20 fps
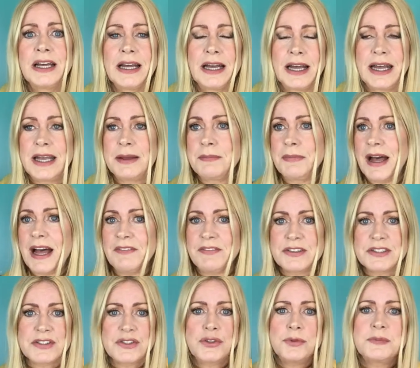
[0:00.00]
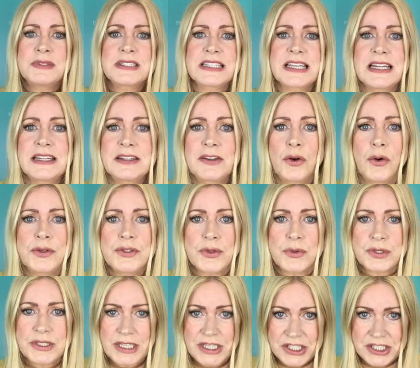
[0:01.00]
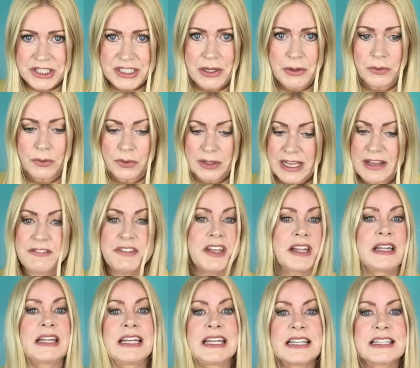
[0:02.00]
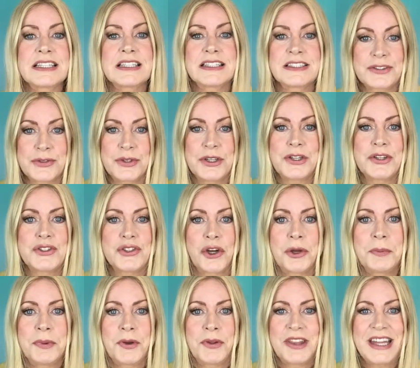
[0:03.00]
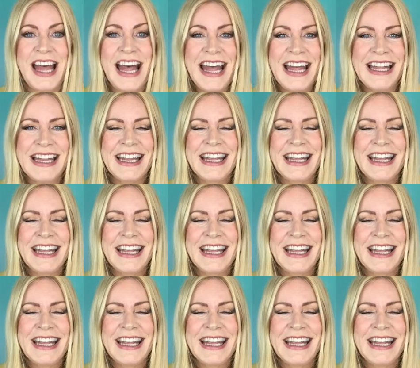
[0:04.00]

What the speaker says: have a Zoom skin consultation, I'll give you a link so you can join me on that.